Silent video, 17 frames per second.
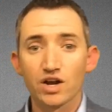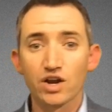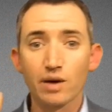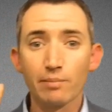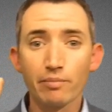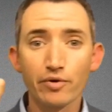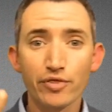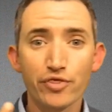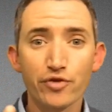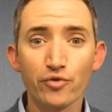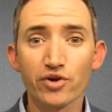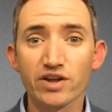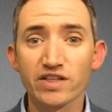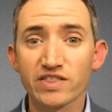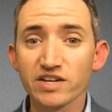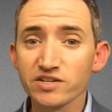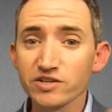Number
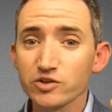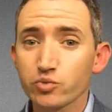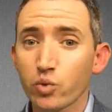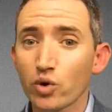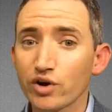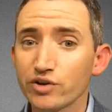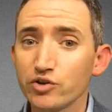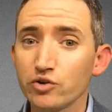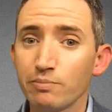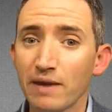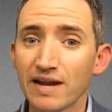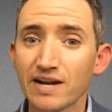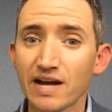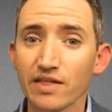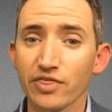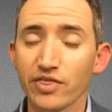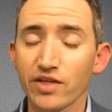three, this is one you
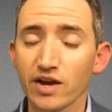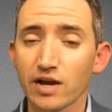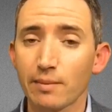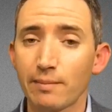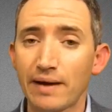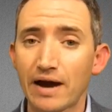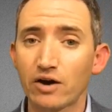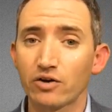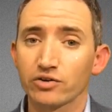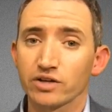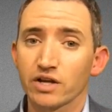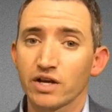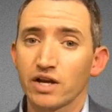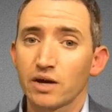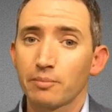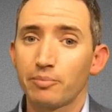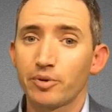may not think about,
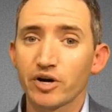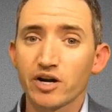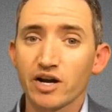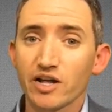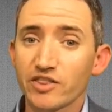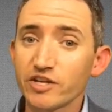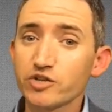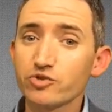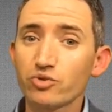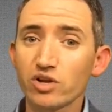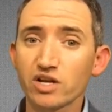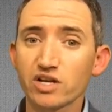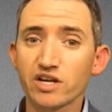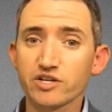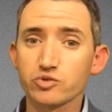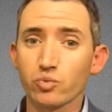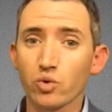but uh, this
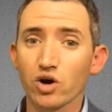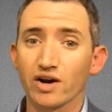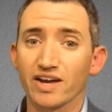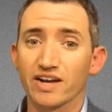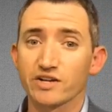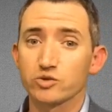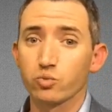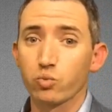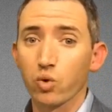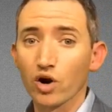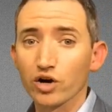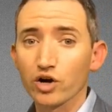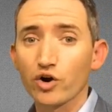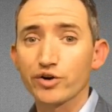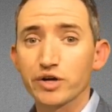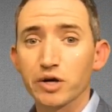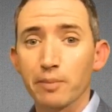really does work, and it's
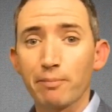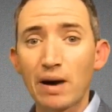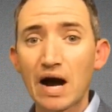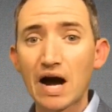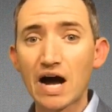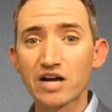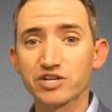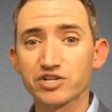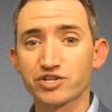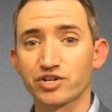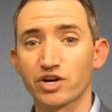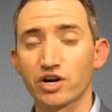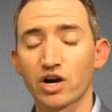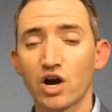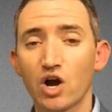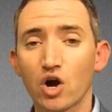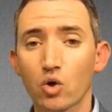work on your
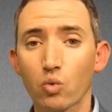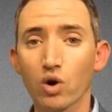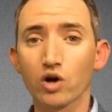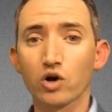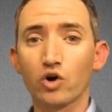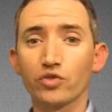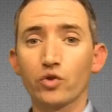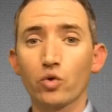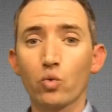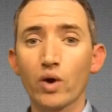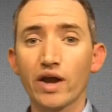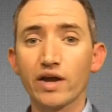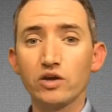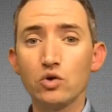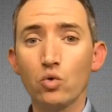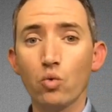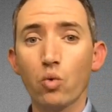posture. Work on the
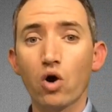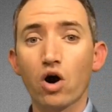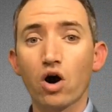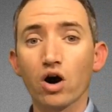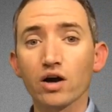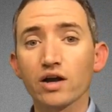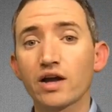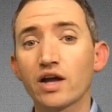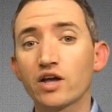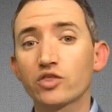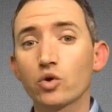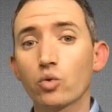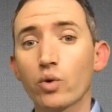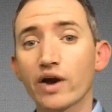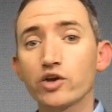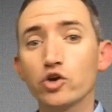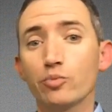way you walk,
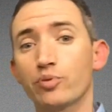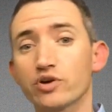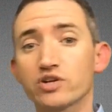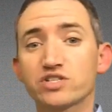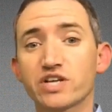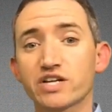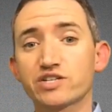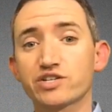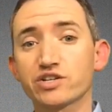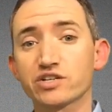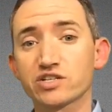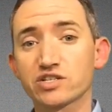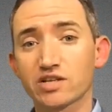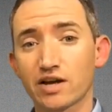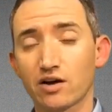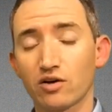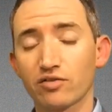the way you present
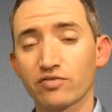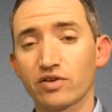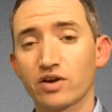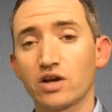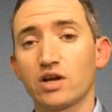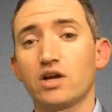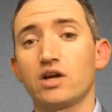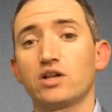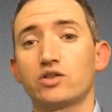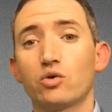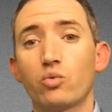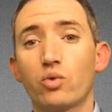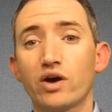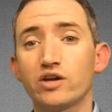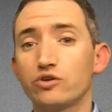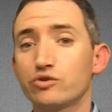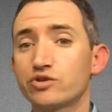yourself, the
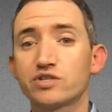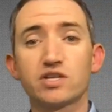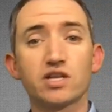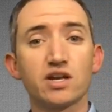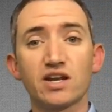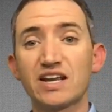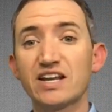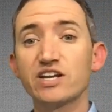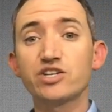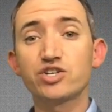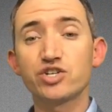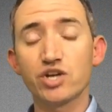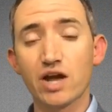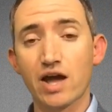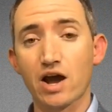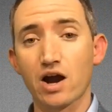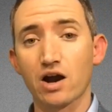way you sit in a
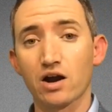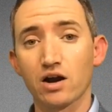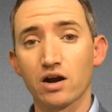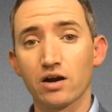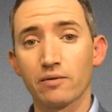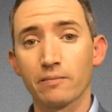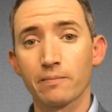chair.